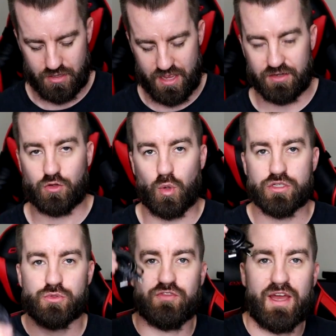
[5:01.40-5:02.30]
And of
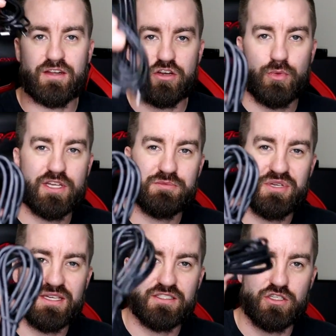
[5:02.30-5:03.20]
course, we've got your
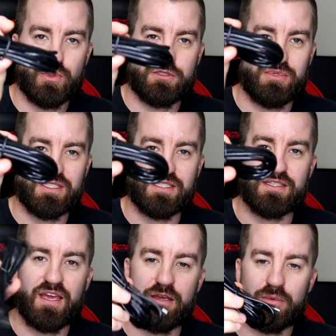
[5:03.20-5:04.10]
USB to USB-C
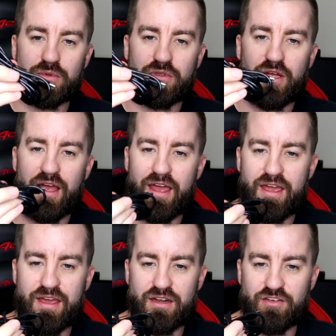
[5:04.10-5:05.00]
cable,
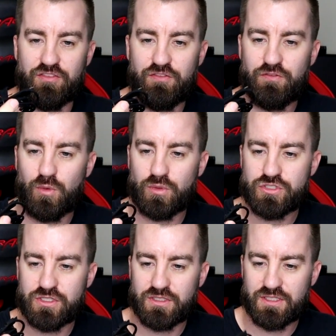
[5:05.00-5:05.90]
and
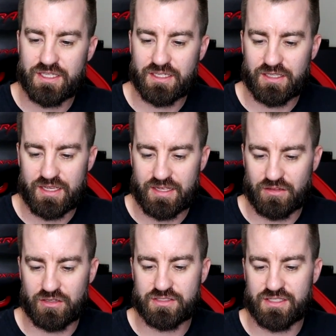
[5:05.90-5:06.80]
unfortunately it
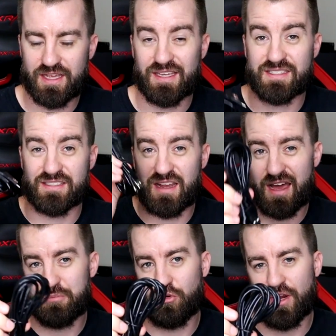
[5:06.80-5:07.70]
looks like it's
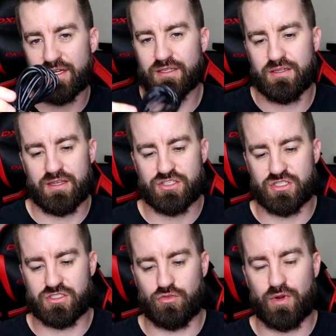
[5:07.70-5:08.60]
not braided. It's
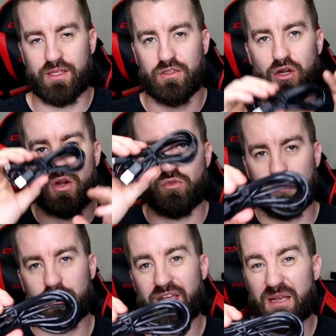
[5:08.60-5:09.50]
just a regular
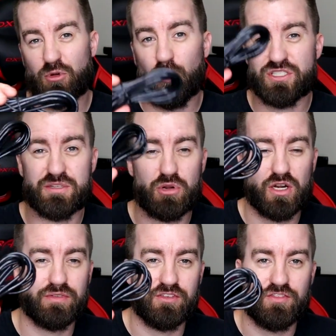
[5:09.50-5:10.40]
rubber cable, which is
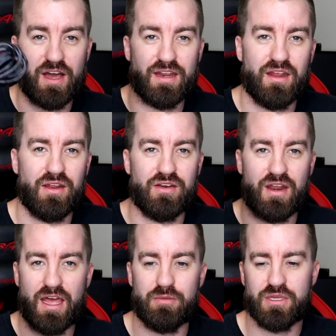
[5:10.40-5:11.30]
perfectly fine,
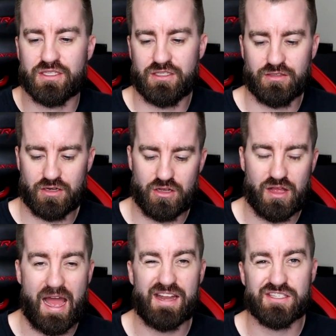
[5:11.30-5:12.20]
not a big deal at
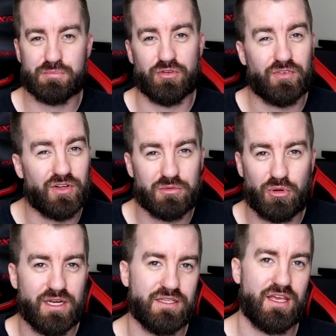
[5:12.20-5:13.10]
all. I just prefer the
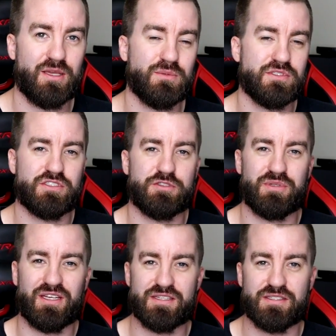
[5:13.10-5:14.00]
braided cables just
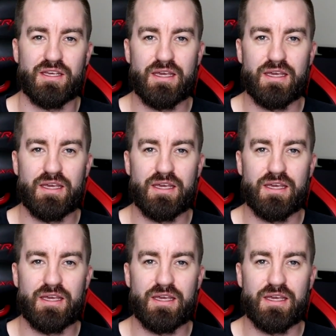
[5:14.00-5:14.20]
because